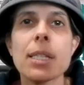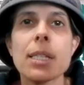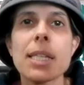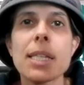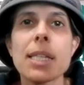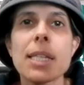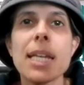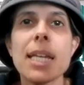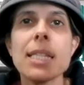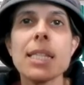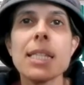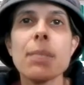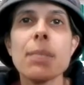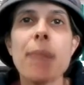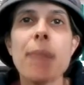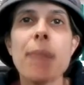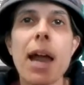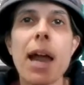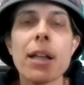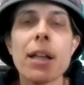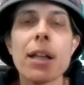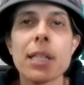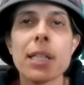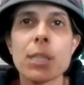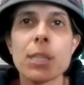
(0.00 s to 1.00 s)
takes the
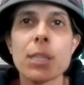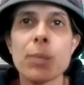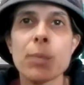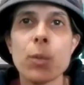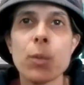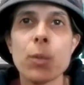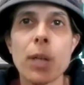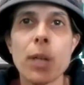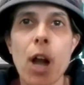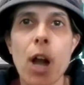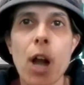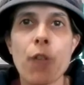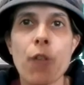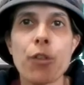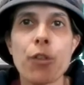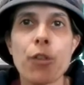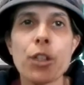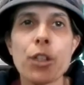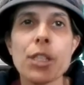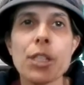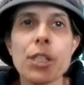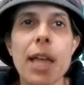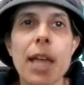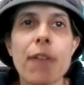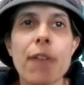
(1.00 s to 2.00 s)
parallels between our
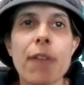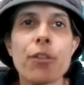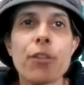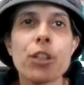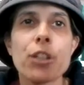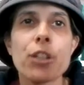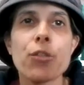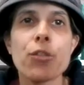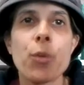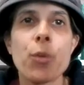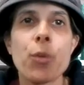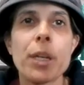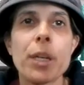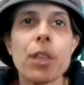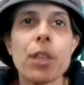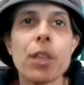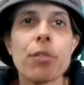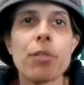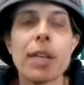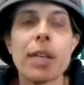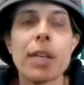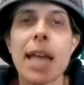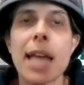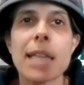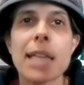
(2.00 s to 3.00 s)
verse and verse
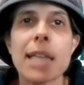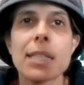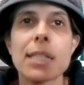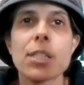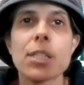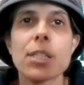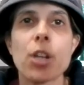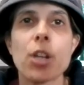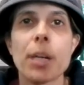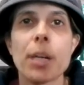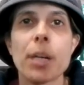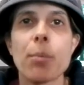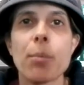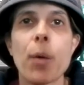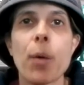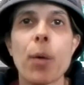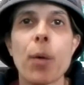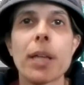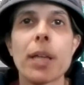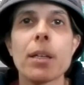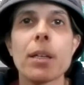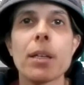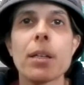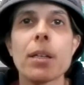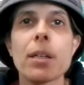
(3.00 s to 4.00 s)
43 as its starting
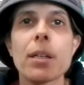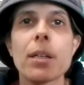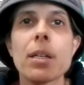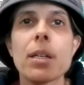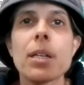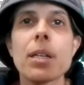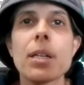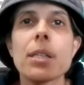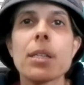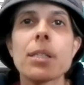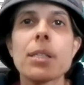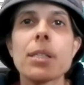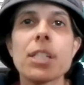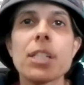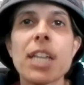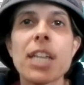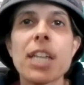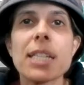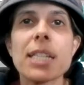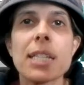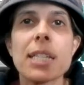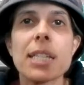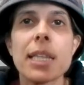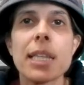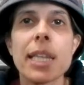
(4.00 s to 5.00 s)
point,
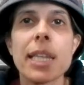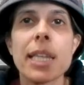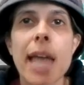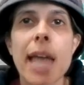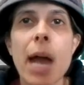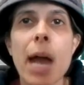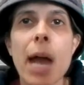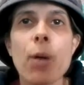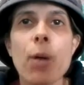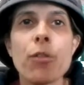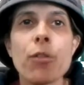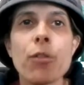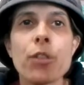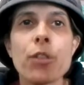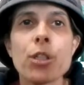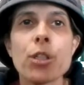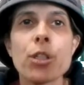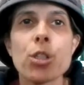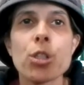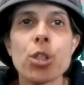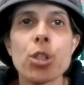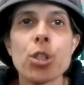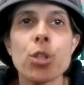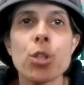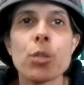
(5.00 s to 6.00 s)
suggesting that our
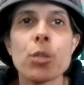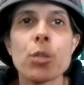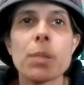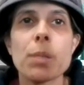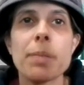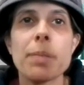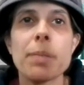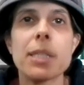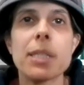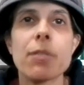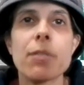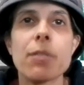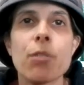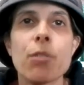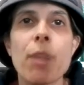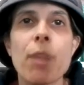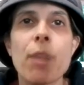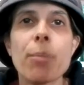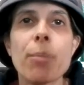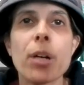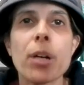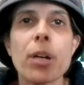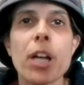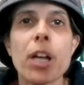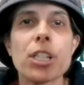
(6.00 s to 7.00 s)
verse too speaks of the
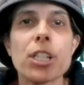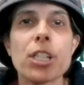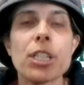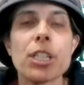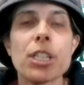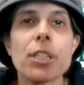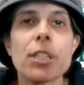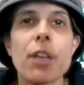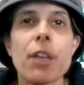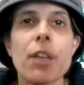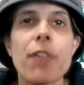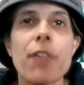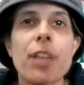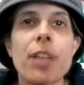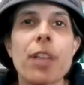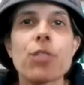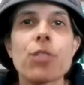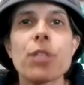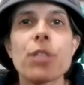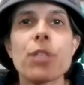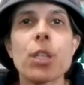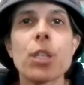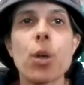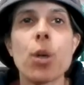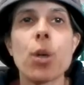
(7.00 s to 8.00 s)
repercussions of
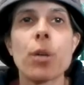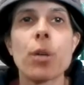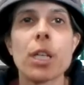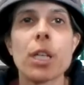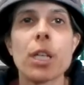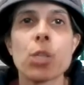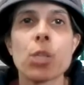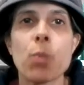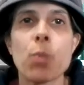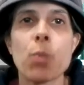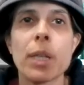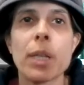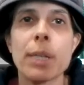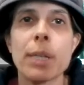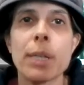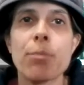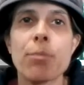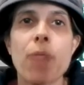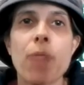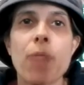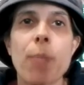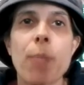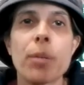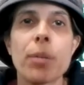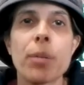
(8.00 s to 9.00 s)
entering the Kodesh while
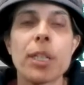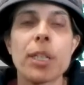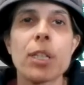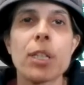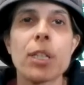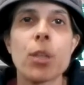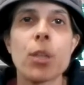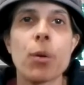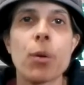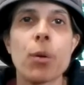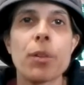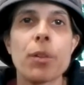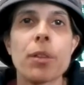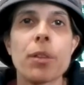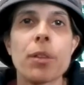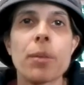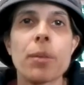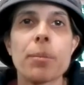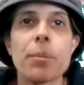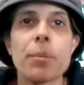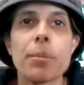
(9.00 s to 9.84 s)
improperly clothed.